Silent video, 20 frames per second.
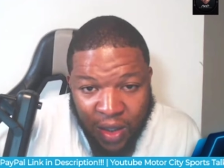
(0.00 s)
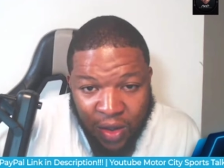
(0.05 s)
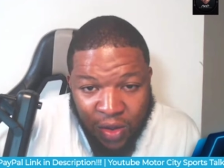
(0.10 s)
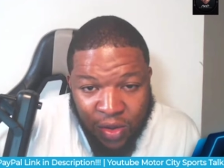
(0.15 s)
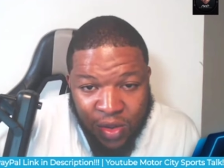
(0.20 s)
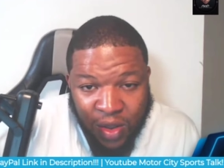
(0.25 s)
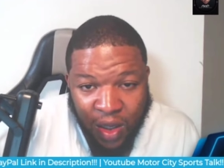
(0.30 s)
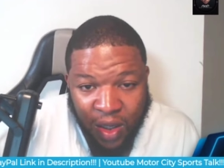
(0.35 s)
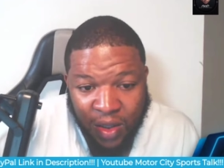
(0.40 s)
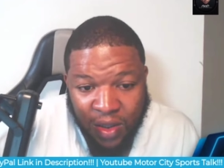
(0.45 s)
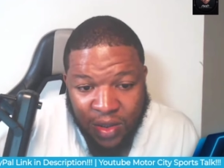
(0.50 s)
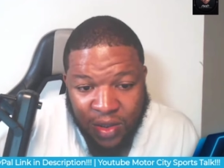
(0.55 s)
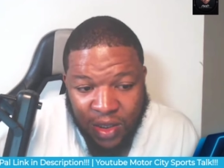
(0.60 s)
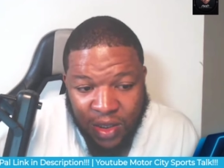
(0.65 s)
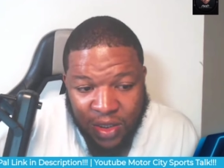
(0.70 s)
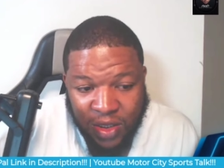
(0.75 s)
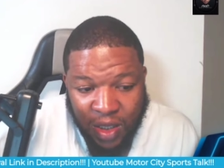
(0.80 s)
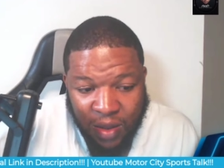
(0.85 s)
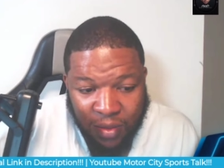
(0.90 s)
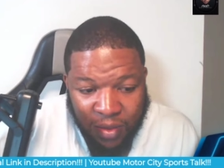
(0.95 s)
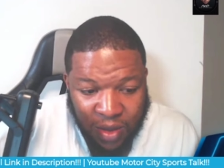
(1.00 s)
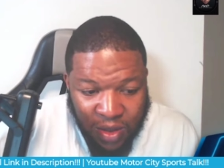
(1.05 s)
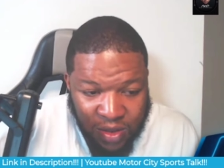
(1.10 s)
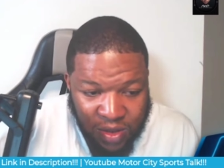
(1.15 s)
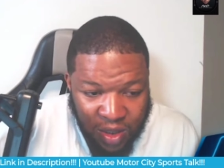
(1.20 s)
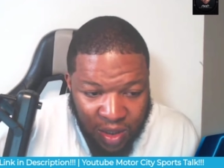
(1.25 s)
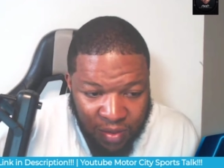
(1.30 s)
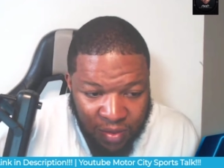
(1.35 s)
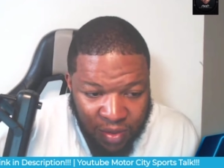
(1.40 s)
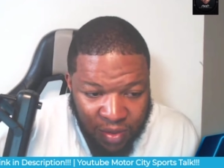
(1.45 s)
you starting to see some of
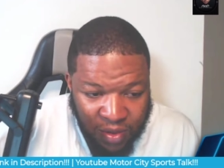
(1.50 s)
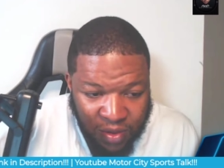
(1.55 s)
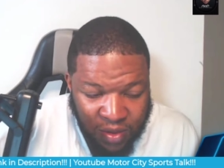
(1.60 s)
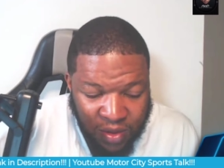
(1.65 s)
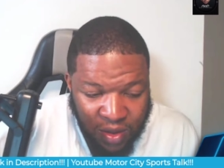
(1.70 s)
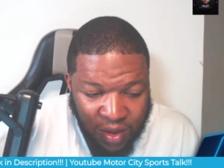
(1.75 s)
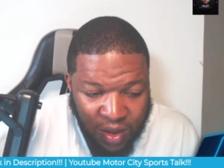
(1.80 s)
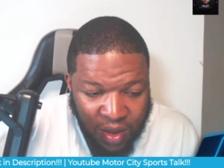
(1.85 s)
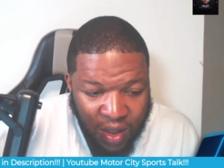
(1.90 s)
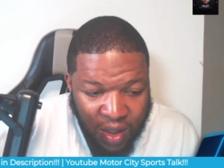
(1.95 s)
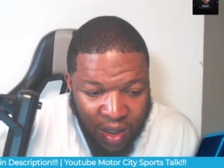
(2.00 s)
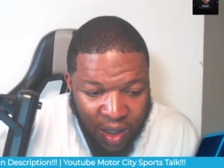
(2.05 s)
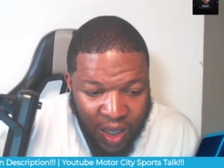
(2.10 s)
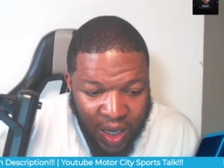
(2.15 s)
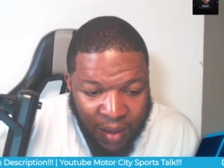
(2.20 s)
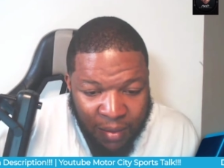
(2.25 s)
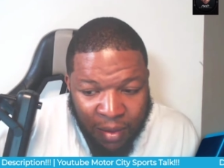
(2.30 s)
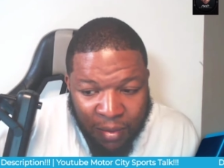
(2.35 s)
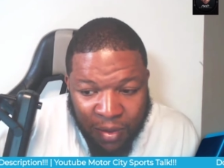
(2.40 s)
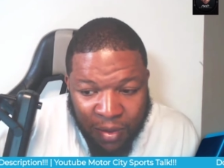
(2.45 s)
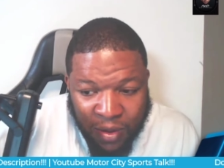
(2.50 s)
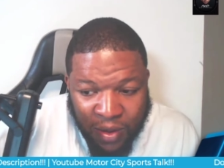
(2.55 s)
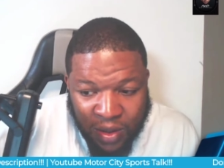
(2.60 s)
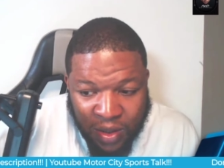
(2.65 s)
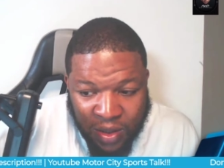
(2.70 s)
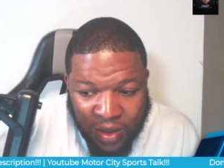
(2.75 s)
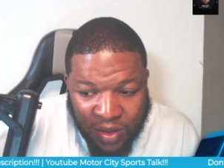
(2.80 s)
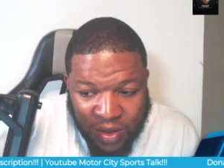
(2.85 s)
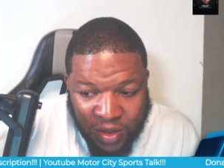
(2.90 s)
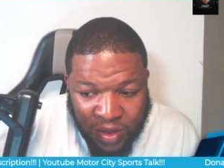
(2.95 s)
these numbers, and I'm gonna
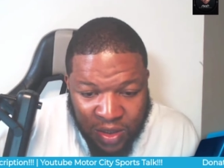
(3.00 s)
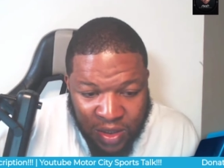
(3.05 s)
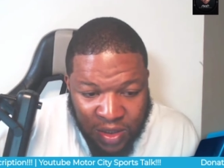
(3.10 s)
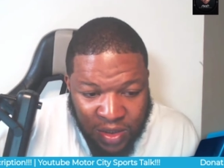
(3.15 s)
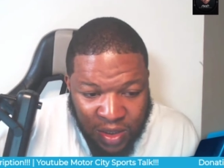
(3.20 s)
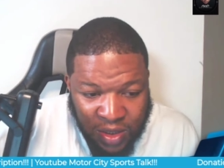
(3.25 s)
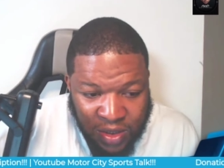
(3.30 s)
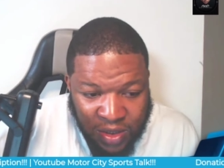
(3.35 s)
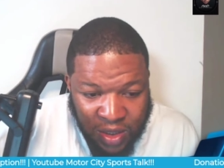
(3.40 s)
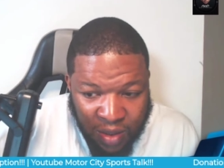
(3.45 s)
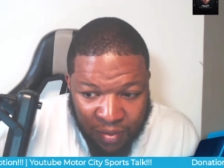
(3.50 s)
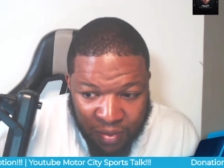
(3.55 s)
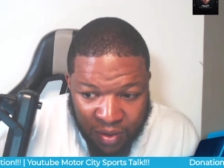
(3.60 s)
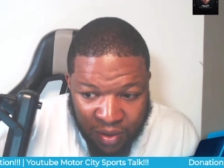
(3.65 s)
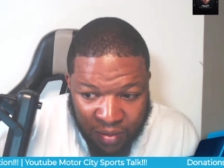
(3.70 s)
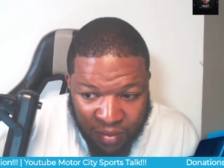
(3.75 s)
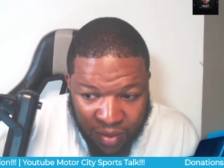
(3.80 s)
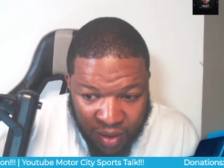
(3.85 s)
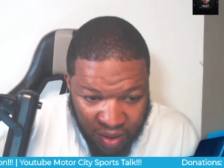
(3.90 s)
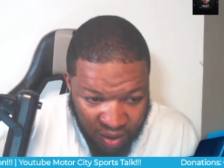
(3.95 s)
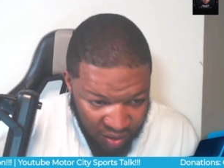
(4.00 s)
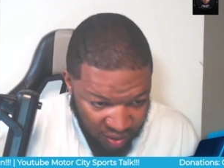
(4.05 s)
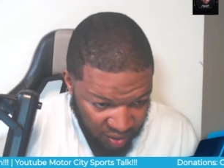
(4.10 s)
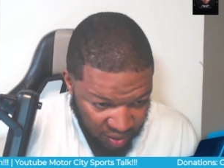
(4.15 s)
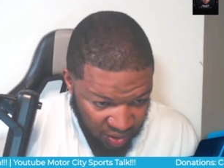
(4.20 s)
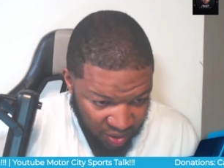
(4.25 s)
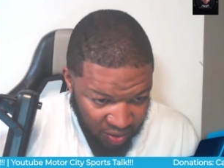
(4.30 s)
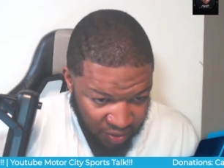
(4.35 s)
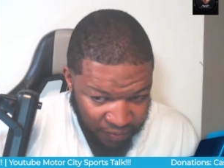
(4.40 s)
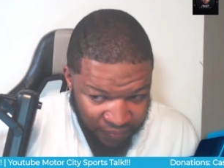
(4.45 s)
put the statistics up in a minute.